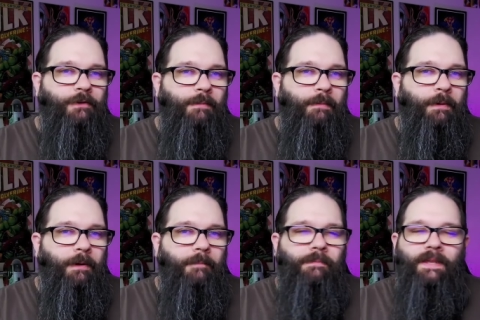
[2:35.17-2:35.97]
to
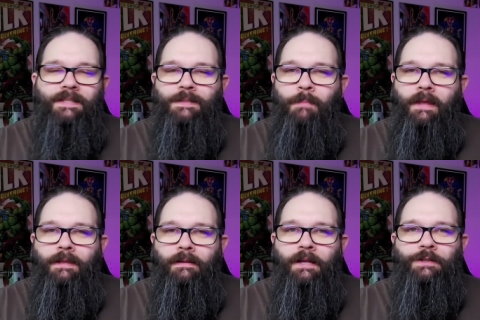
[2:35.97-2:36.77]
remember,
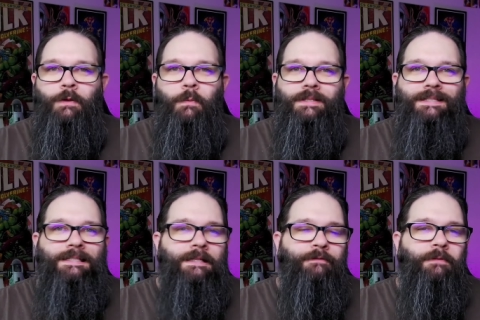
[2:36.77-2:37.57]
speculation was
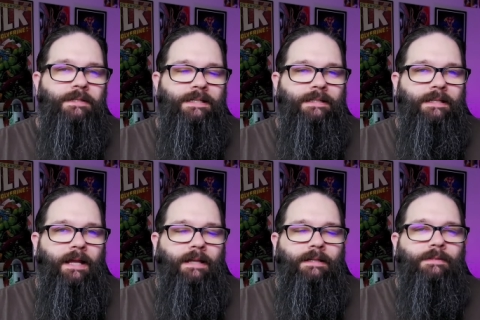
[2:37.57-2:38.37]
different in the
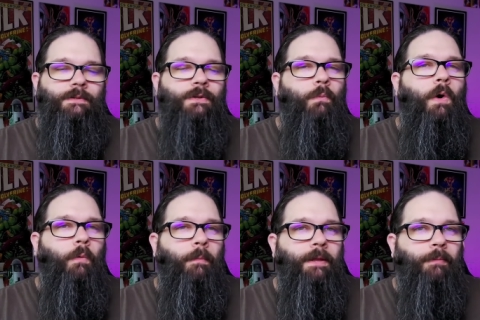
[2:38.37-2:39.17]
90s. So, what
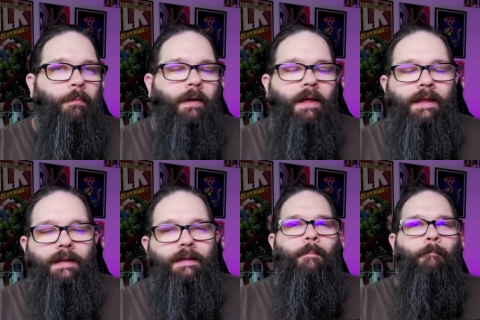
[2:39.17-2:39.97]
were people
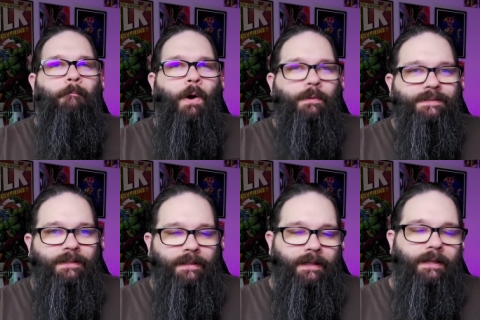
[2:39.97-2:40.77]
buying?
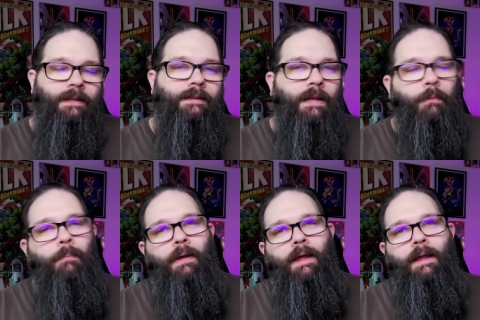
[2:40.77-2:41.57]
Mostly they were
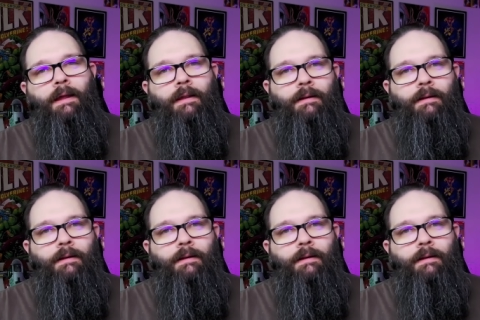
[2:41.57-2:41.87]
buying